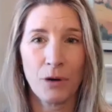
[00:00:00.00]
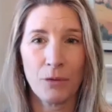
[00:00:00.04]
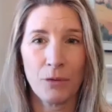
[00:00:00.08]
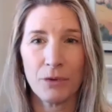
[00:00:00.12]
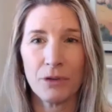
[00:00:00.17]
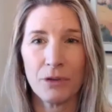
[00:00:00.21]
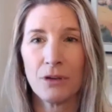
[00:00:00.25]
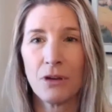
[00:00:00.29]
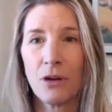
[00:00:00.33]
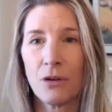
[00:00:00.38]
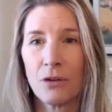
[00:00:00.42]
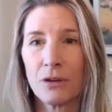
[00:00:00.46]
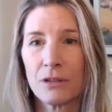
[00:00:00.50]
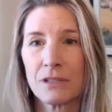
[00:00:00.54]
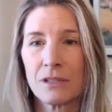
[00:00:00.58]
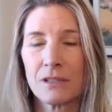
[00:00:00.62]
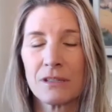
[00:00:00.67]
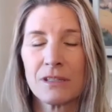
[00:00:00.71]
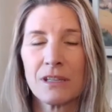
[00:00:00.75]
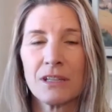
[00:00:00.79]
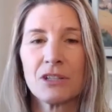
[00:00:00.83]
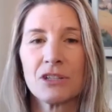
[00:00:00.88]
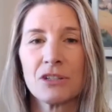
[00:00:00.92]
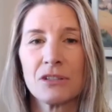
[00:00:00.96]
we know as
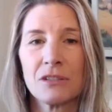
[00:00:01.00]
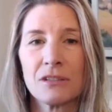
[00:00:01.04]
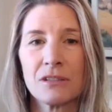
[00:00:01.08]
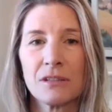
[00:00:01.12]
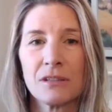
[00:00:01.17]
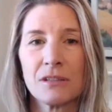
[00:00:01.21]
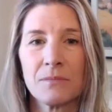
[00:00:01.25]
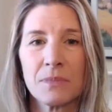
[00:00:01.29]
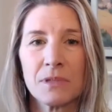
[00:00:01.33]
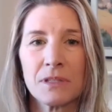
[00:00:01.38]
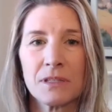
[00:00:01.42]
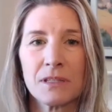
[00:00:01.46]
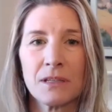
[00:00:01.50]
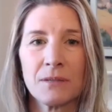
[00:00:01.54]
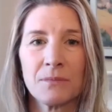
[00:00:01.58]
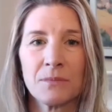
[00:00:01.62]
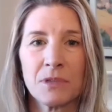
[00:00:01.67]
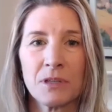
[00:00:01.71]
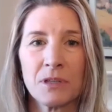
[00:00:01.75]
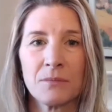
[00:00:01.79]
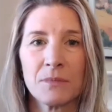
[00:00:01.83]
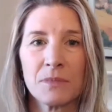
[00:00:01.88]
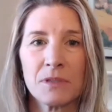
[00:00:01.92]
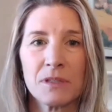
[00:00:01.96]
ascension
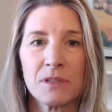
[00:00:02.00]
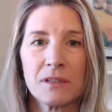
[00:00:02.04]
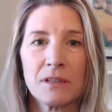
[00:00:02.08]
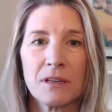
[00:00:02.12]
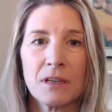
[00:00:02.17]
symptoms.